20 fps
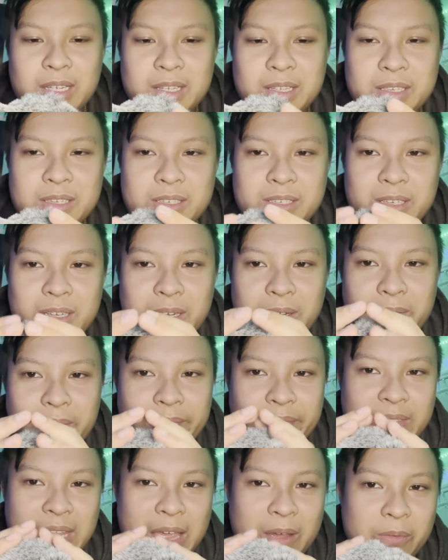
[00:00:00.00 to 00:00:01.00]
So
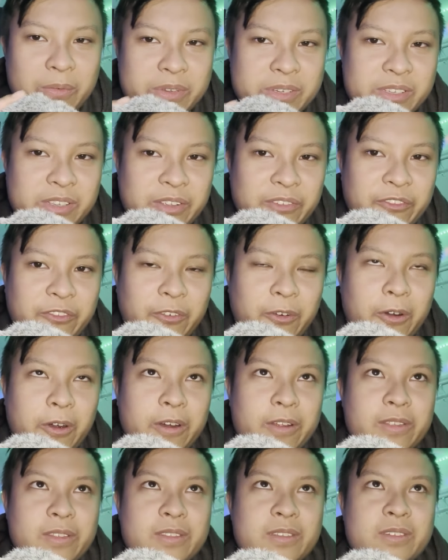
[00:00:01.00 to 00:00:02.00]
that was the
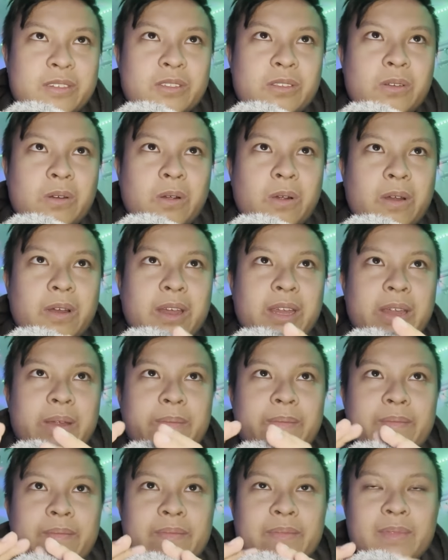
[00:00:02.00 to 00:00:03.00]
4th story.
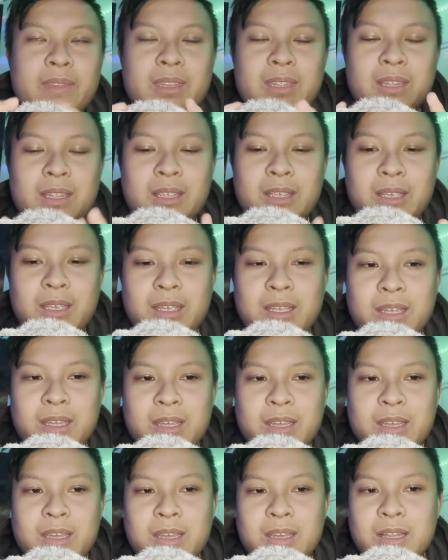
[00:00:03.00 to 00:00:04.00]

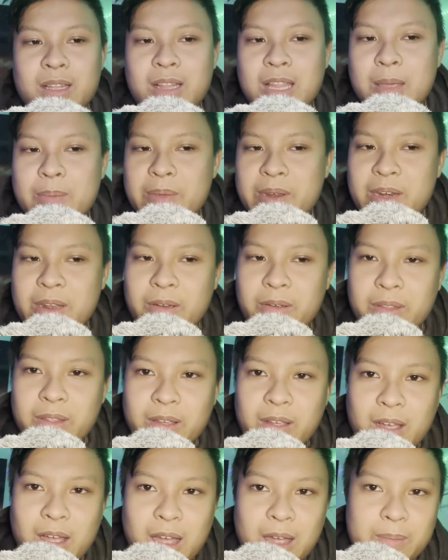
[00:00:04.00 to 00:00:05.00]
Let me know in the
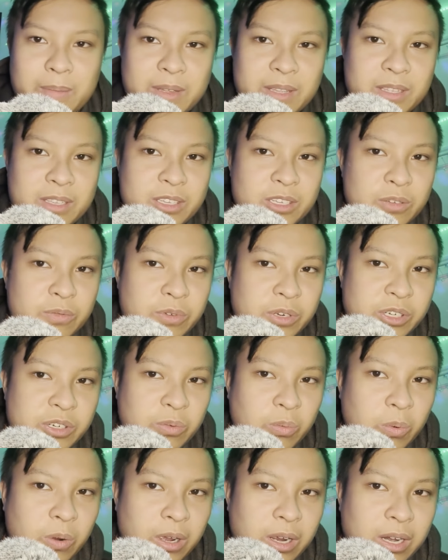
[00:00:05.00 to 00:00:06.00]
comments
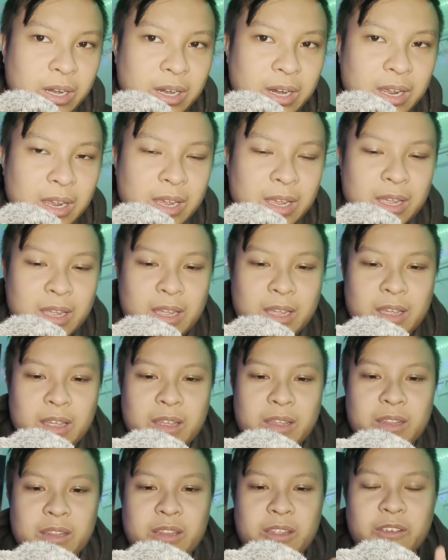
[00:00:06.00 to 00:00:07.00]
which one
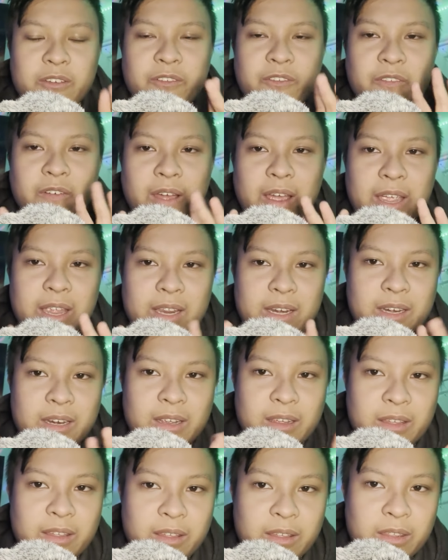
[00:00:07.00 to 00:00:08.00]
do you find
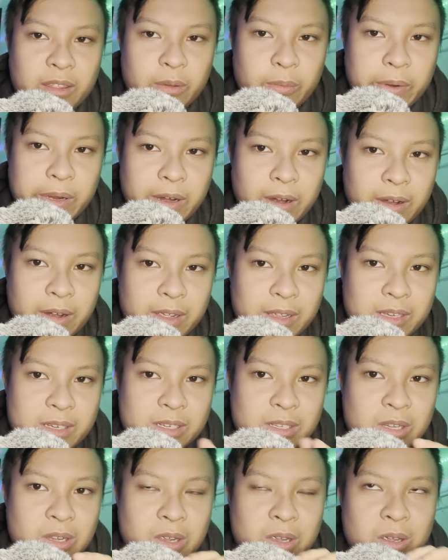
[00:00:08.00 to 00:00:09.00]
the
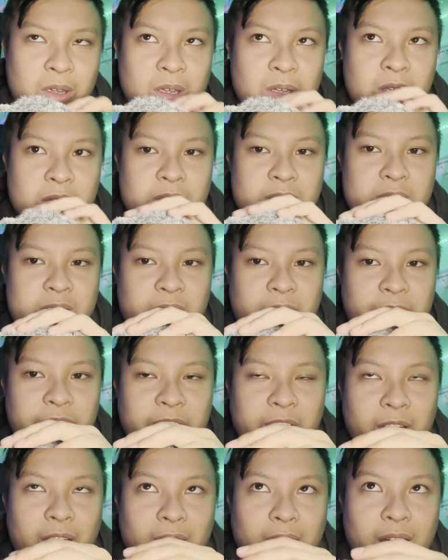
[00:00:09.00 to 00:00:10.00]
weirdest so
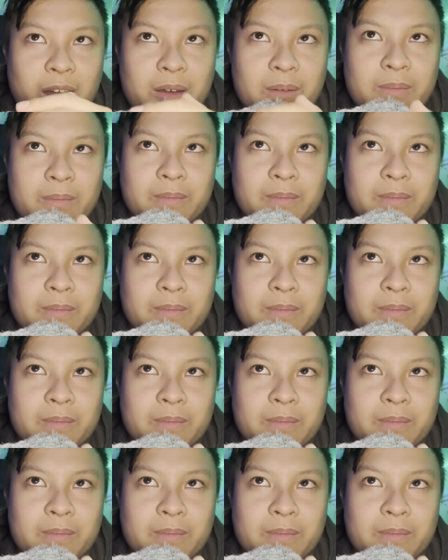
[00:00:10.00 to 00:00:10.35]
far.